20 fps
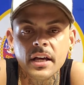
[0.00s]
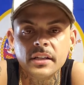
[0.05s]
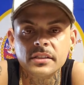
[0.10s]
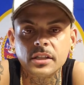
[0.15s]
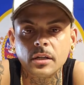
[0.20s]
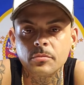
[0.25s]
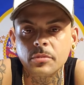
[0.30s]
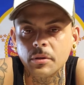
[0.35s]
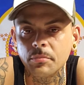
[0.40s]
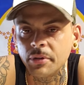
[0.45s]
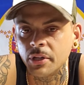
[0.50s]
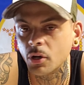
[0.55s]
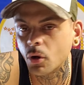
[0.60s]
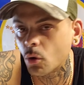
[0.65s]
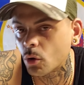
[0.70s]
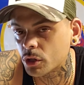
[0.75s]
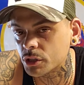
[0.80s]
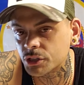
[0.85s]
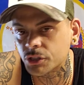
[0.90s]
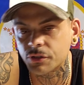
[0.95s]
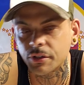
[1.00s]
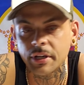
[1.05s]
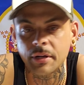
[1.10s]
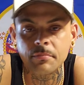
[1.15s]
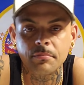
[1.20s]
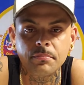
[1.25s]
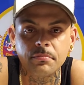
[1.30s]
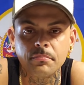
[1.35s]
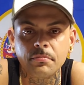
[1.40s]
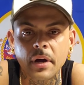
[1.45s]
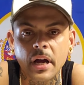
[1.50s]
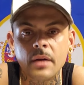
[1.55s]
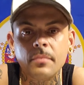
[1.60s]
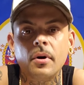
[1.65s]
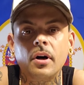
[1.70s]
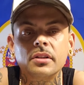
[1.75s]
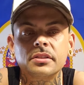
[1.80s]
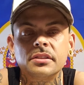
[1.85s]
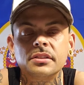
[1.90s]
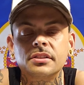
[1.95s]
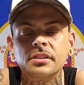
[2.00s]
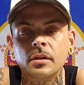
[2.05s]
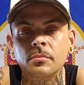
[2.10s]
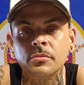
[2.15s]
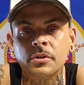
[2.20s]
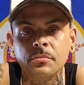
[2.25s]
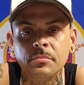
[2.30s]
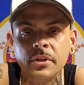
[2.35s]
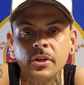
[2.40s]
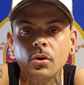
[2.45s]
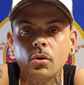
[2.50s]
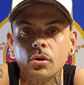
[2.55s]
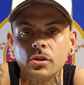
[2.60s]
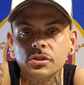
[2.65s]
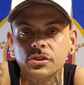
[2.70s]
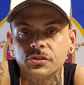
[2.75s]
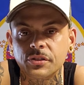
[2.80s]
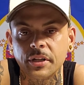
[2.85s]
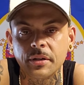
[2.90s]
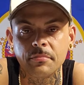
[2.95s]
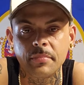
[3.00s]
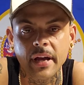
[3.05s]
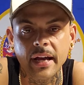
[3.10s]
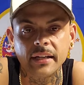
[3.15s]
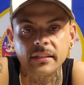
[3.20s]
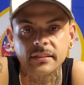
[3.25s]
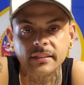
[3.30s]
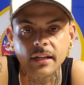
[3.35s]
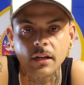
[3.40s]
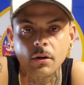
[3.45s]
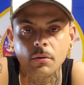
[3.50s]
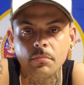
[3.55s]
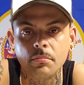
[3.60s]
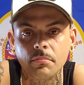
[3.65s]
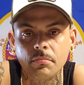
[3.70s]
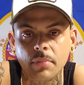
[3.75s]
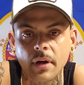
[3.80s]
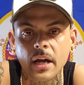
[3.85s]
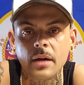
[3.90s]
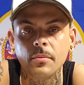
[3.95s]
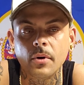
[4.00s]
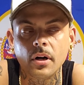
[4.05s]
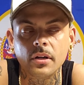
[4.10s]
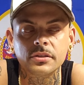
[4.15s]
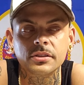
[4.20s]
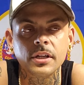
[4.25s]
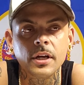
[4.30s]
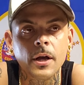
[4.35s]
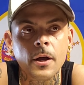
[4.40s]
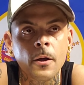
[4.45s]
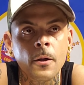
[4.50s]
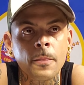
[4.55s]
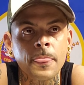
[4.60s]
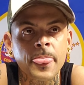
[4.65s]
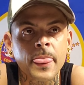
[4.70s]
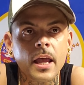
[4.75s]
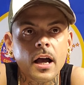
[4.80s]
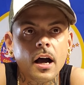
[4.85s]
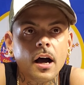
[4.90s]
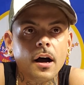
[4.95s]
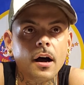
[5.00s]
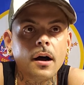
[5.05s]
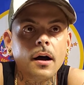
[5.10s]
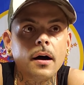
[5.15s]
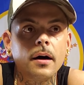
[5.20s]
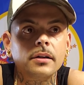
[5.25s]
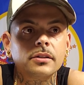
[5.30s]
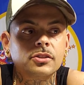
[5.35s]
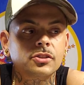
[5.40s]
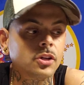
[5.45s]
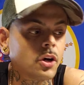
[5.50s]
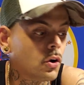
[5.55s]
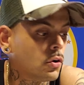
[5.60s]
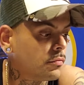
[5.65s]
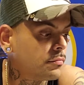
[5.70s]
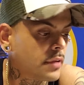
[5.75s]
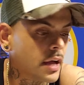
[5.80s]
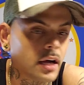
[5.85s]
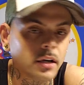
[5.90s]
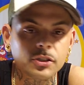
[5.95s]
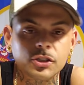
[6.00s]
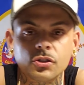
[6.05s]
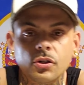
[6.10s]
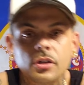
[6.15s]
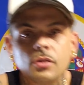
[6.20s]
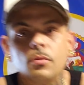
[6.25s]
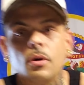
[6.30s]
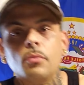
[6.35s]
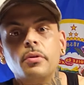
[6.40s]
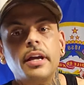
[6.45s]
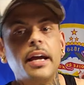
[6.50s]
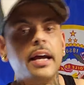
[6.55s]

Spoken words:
some could be Orange Dream piebalds, and some could be Orange Dream Pastel piebalds. So, I'll show you what we